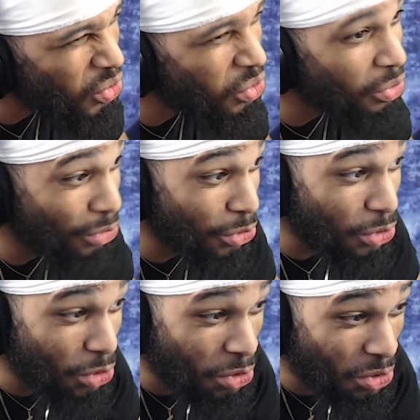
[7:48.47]

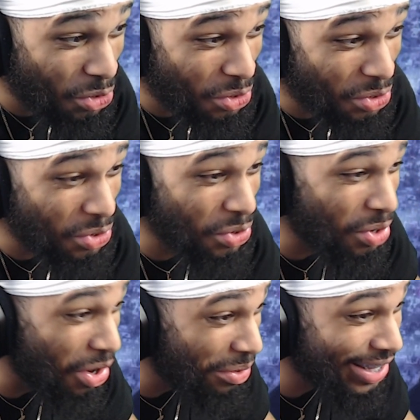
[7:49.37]
But it works
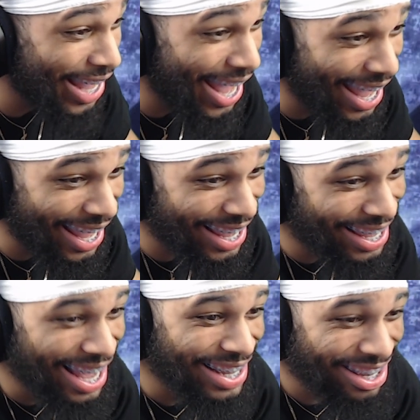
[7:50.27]
because the world...
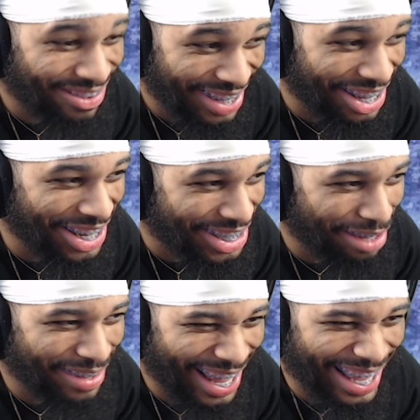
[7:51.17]
This really also
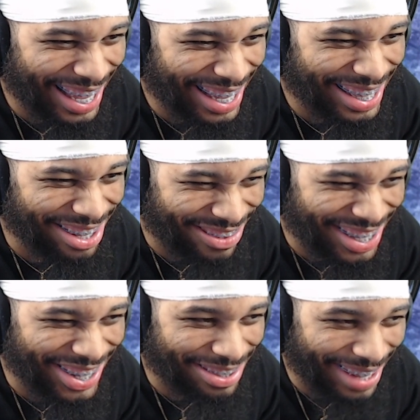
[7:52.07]
like, this
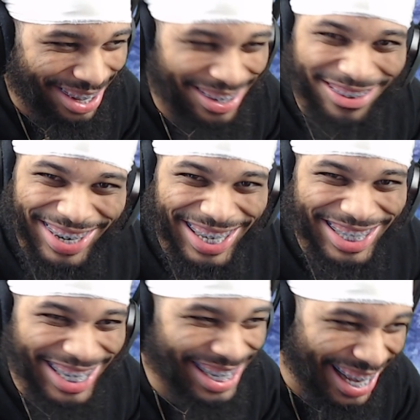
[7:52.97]
really also Elden Ring
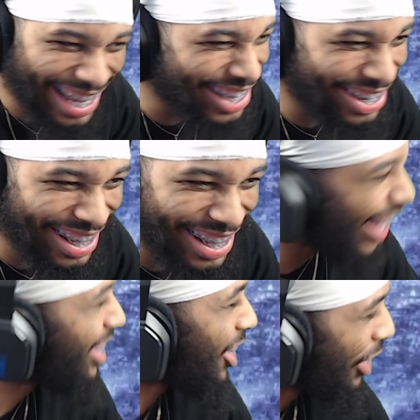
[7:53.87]
shit. I ain't gonna
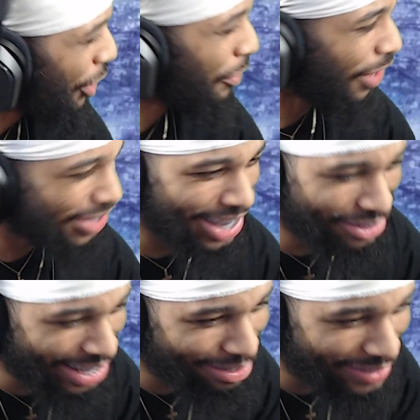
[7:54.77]
lie to you. Hold
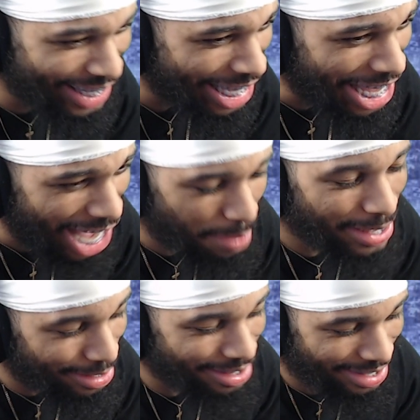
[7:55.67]
on, wait a minute. I
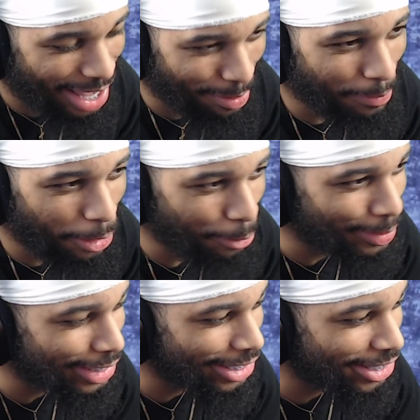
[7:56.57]
mean, just
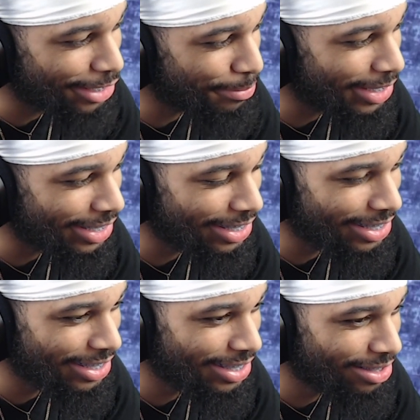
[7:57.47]
MMORPG shit, but,
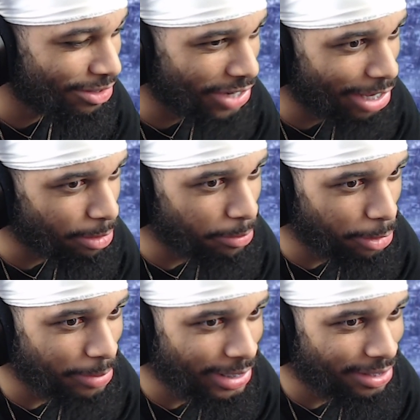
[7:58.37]
well, not
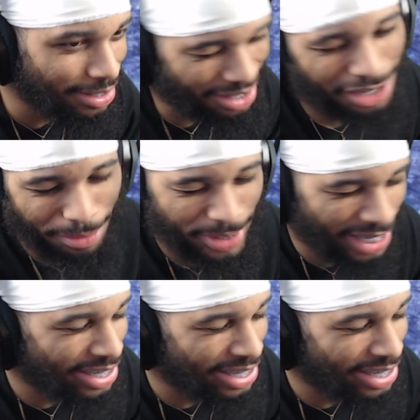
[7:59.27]
MMO, but you know what I'm saying.